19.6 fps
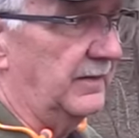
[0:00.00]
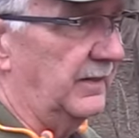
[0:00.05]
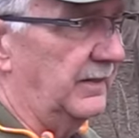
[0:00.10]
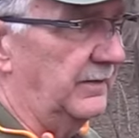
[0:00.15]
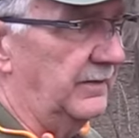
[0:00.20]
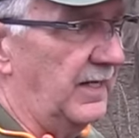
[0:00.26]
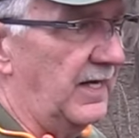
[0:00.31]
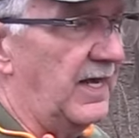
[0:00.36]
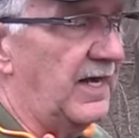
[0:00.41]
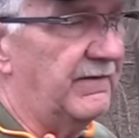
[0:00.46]

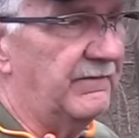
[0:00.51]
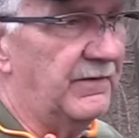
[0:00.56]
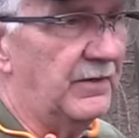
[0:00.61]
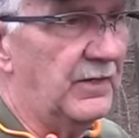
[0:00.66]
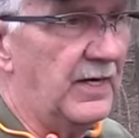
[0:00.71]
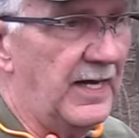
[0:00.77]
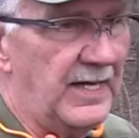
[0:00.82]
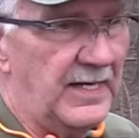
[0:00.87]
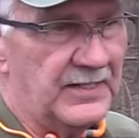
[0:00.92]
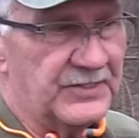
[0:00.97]
and they have their
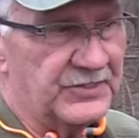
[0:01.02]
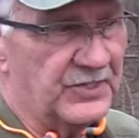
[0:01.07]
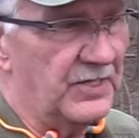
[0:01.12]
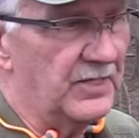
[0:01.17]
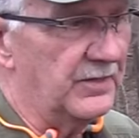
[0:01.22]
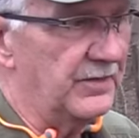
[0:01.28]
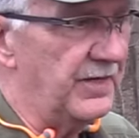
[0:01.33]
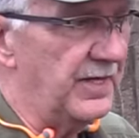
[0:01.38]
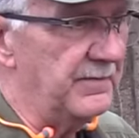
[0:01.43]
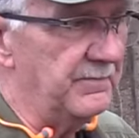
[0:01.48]
hands
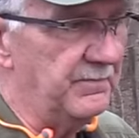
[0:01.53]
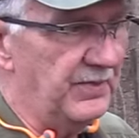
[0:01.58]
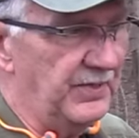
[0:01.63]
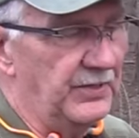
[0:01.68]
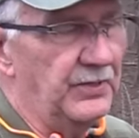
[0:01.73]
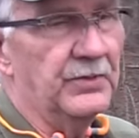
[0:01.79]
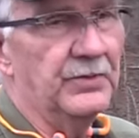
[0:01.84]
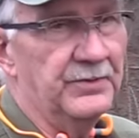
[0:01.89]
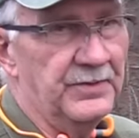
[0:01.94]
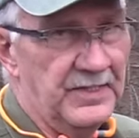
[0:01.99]
on, or they
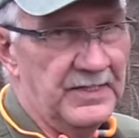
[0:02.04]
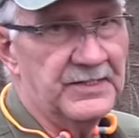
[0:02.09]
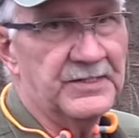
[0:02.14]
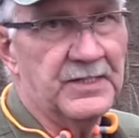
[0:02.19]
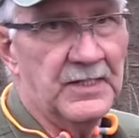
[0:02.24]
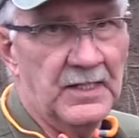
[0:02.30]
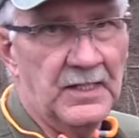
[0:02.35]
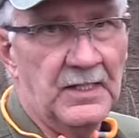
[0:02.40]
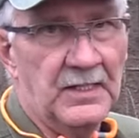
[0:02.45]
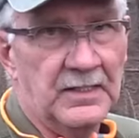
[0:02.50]
build these
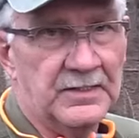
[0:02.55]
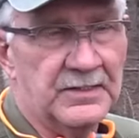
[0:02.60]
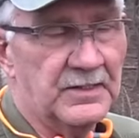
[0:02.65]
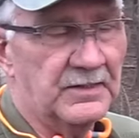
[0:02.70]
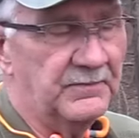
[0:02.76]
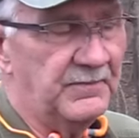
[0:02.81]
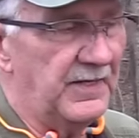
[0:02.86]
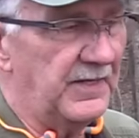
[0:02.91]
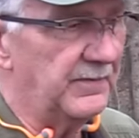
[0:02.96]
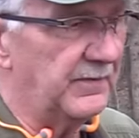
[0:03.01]
things. There
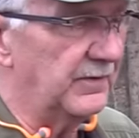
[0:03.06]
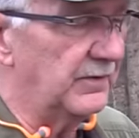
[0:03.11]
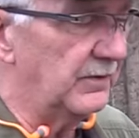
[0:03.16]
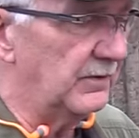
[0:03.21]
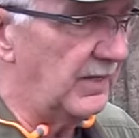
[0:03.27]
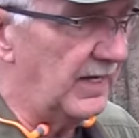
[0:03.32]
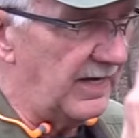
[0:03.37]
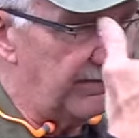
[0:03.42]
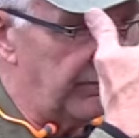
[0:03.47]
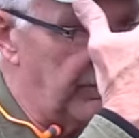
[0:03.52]
are people who
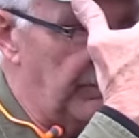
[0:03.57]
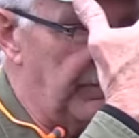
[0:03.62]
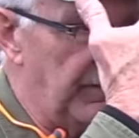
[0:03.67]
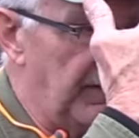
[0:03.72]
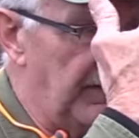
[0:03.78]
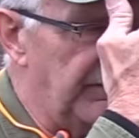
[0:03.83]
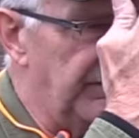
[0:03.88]
have them that